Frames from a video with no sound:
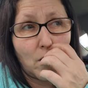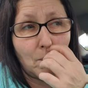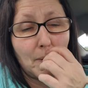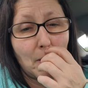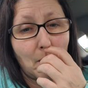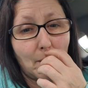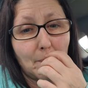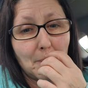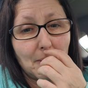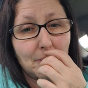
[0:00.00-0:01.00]
coming
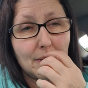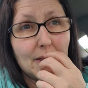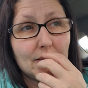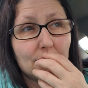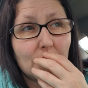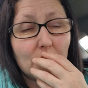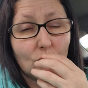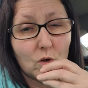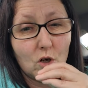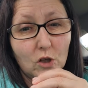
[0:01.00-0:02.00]
home, and then it
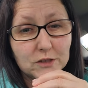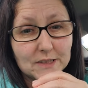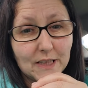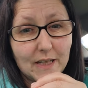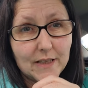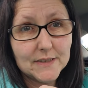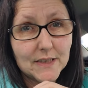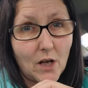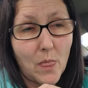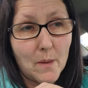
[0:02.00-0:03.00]
was costly to
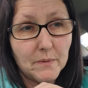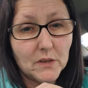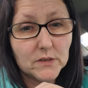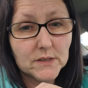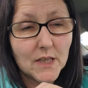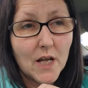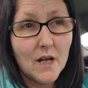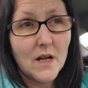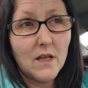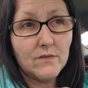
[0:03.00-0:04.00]
get on the bus,
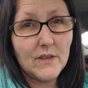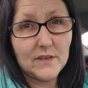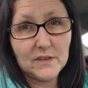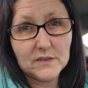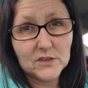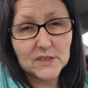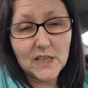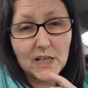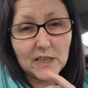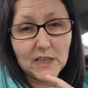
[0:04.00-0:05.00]
and then I
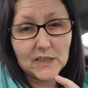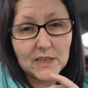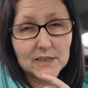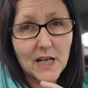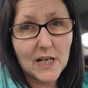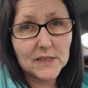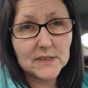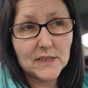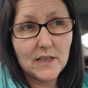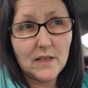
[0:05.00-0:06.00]
started getting a
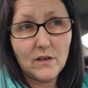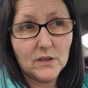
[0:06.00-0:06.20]
taxi.